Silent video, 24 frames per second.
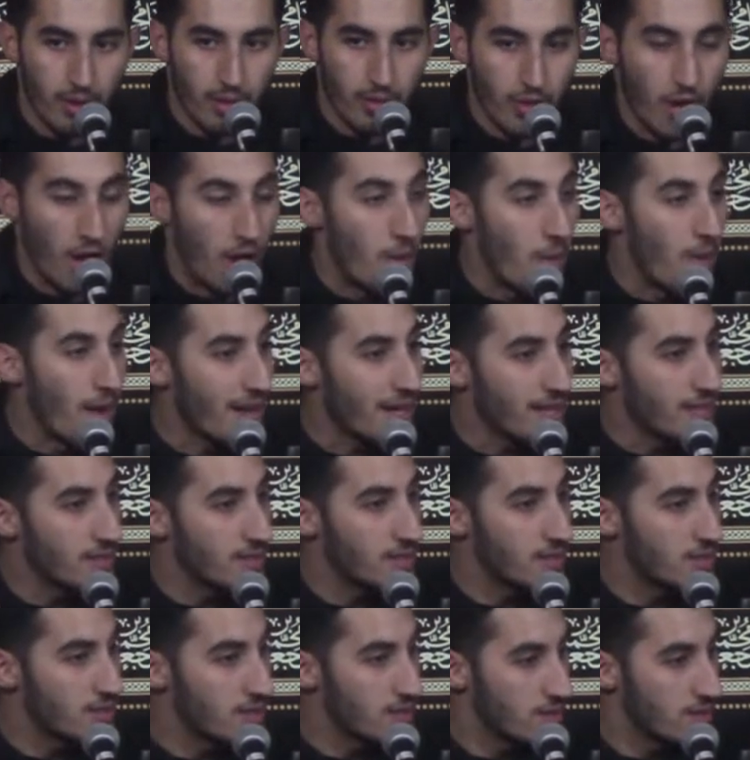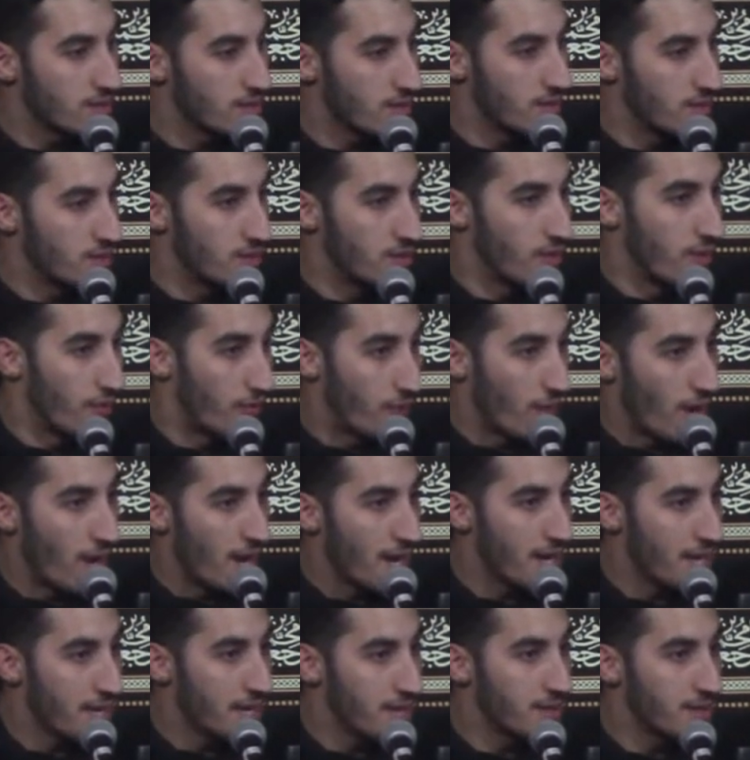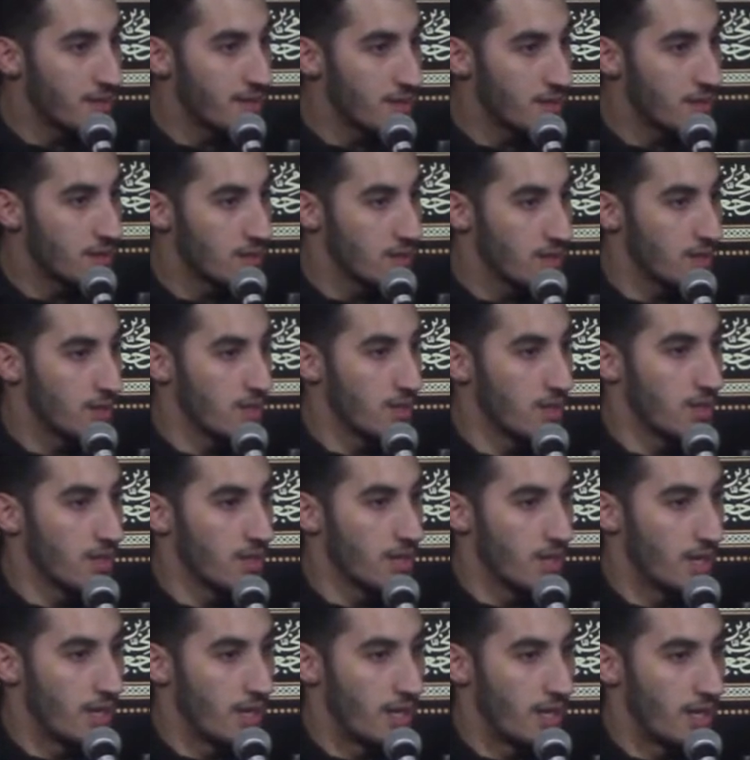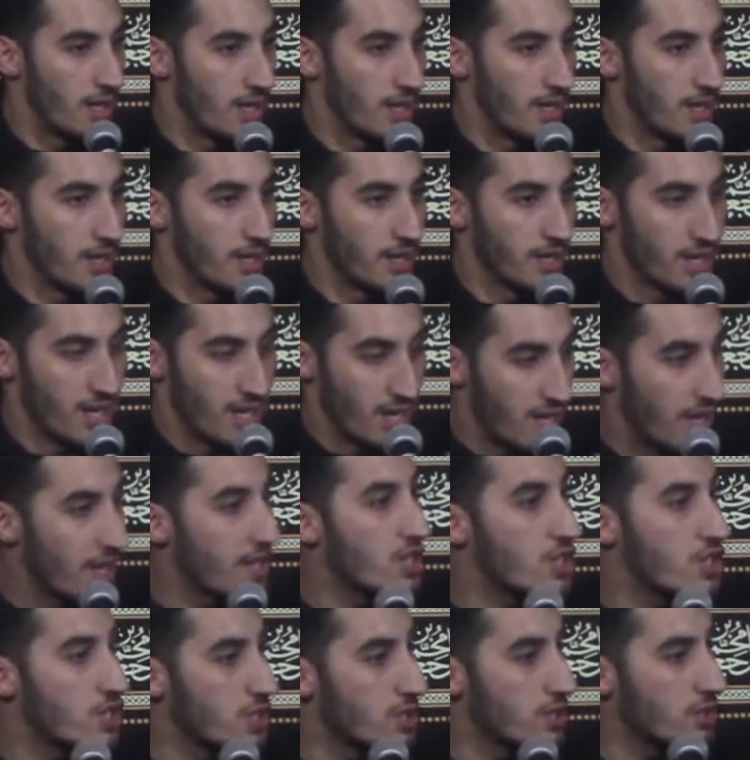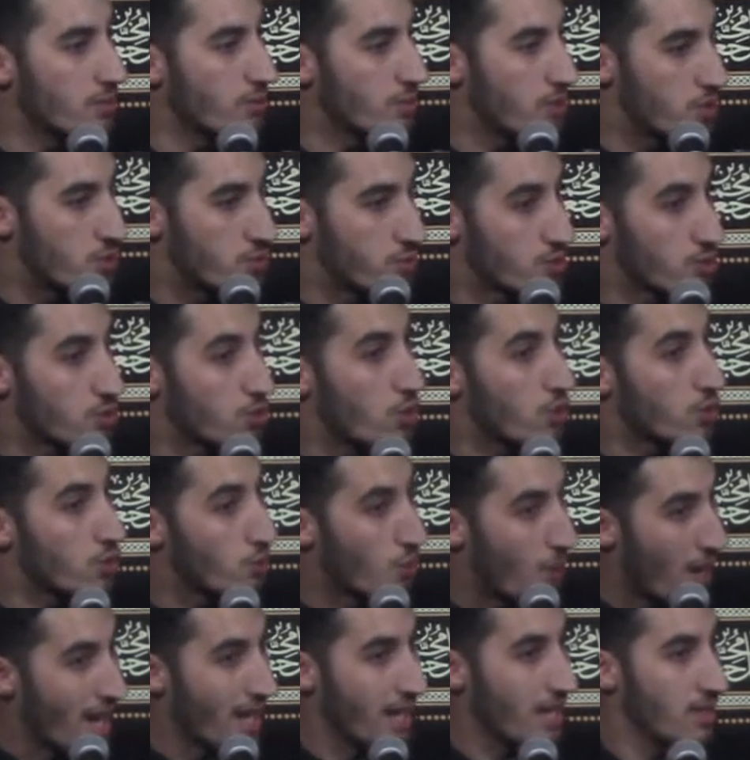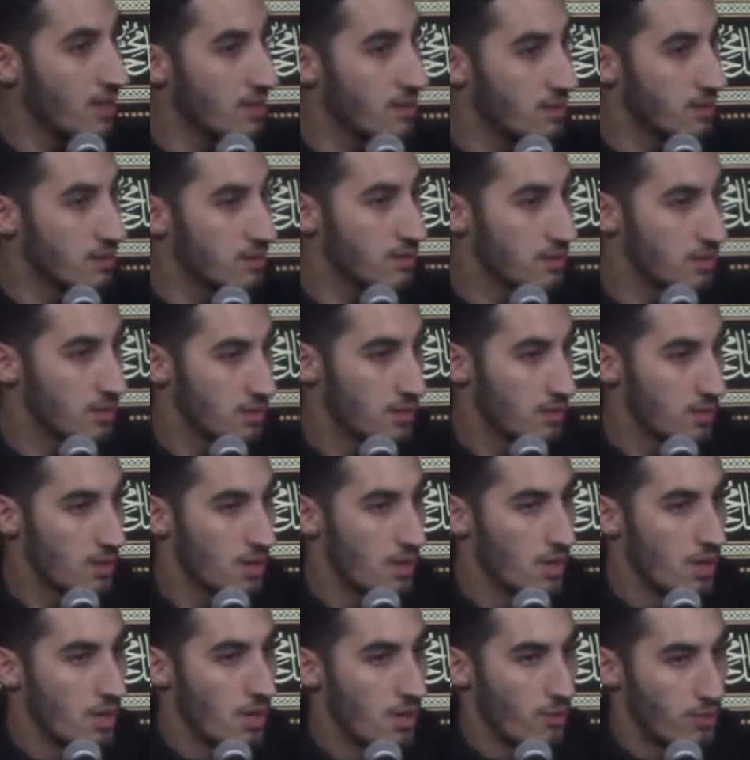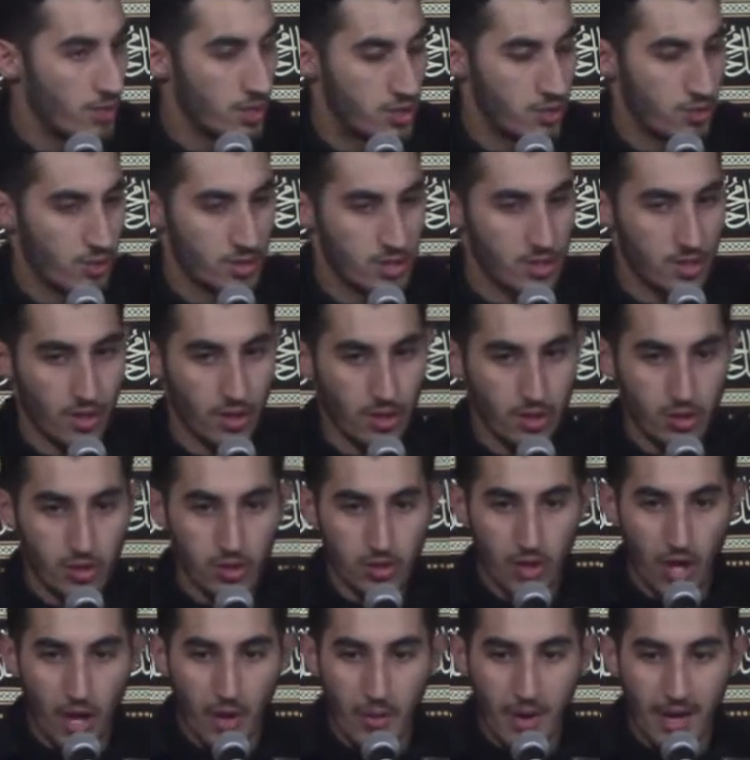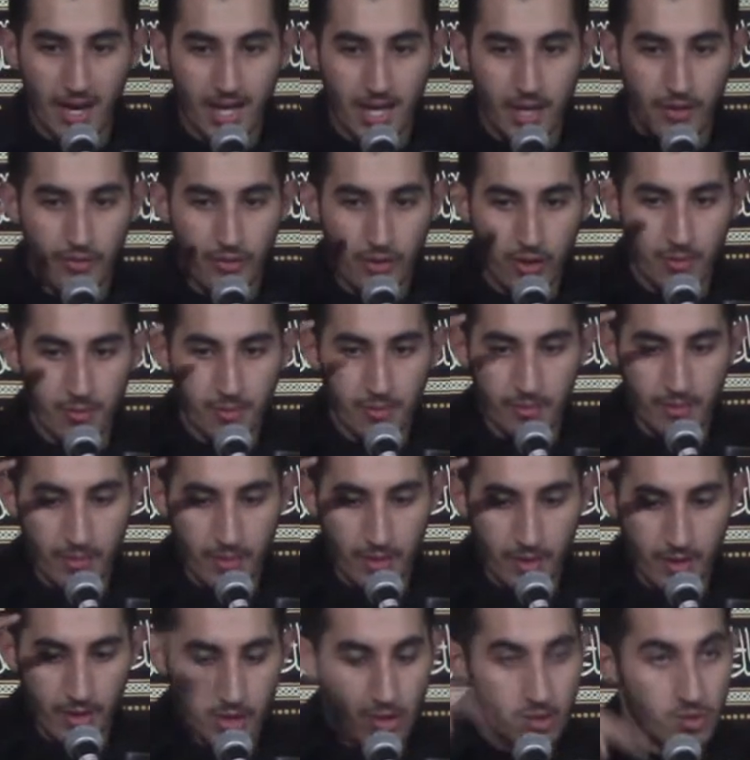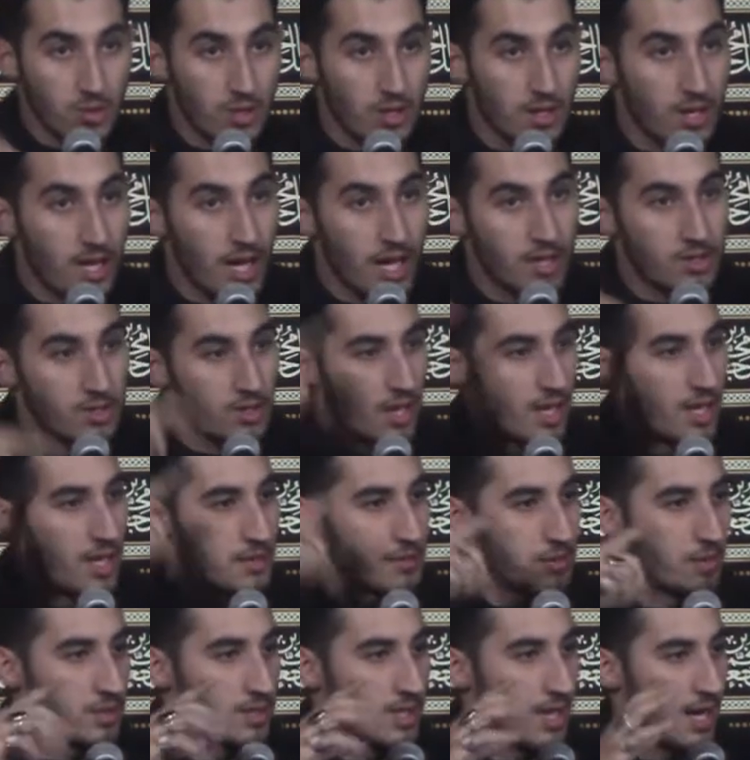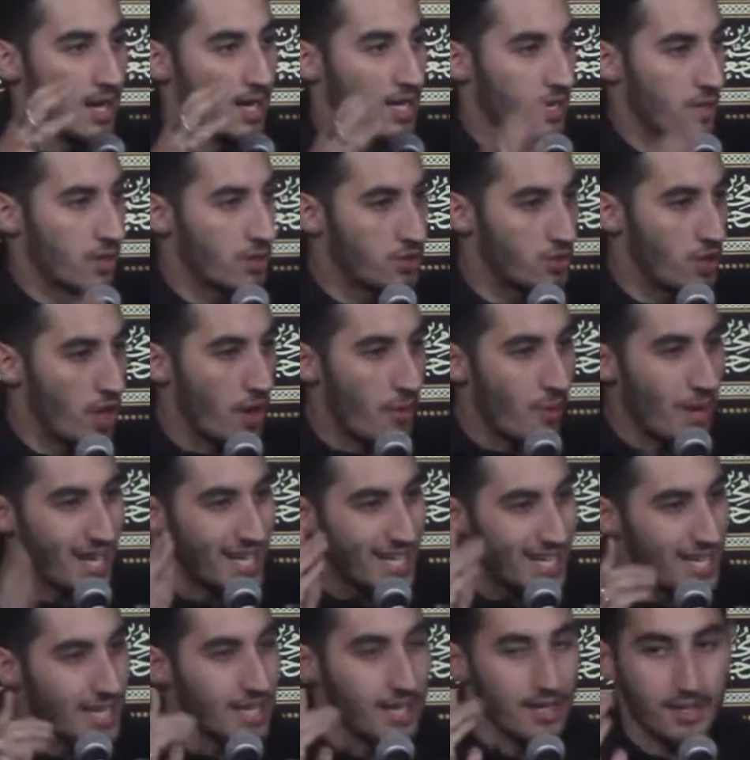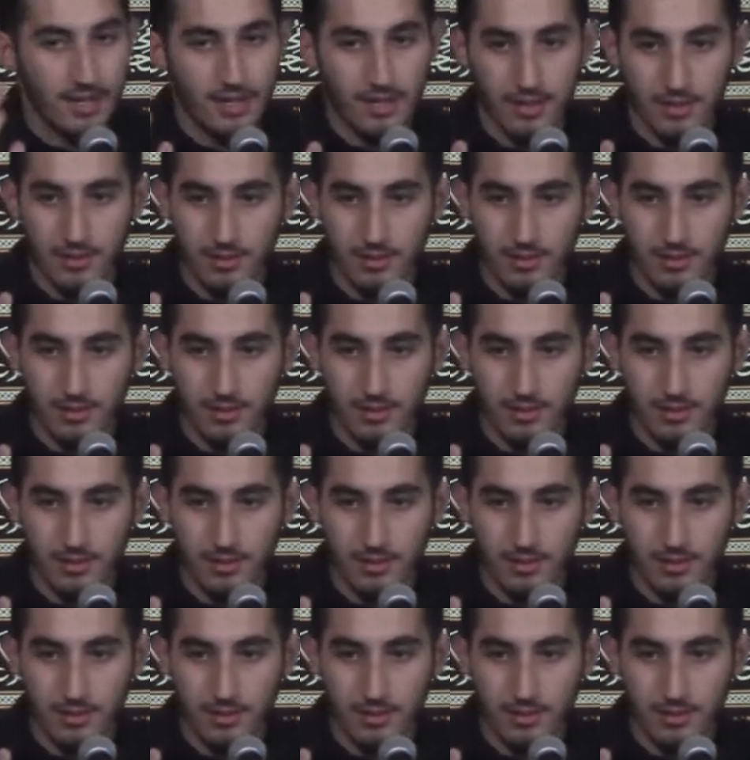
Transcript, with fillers: direct divine uh, connection, which was called wahi, which was directly from Rasulullah to Allah subhanahu wa ta'ala. Direct link.